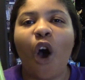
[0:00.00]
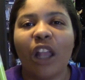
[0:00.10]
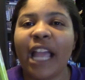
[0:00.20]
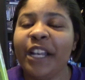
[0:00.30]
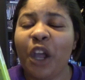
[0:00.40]

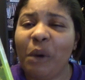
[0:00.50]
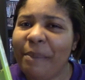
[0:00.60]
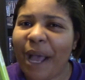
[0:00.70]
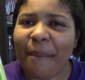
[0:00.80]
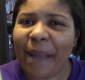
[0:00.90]
All I know
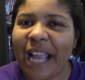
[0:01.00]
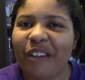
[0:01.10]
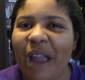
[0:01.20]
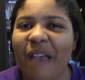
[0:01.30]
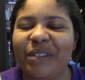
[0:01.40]
about
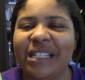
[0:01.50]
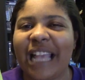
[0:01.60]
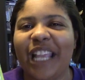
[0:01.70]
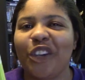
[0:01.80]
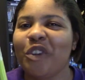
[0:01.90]
Minecraft is
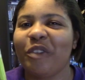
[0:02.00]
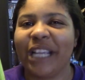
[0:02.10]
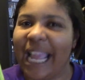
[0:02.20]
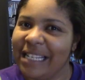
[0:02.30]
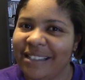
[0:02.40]
that you
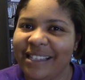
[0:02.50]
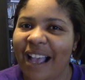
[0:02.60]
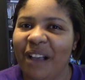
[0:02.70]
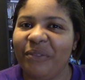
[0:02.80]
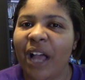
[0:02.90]
create
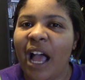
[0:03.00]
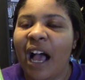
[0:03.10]
stuff.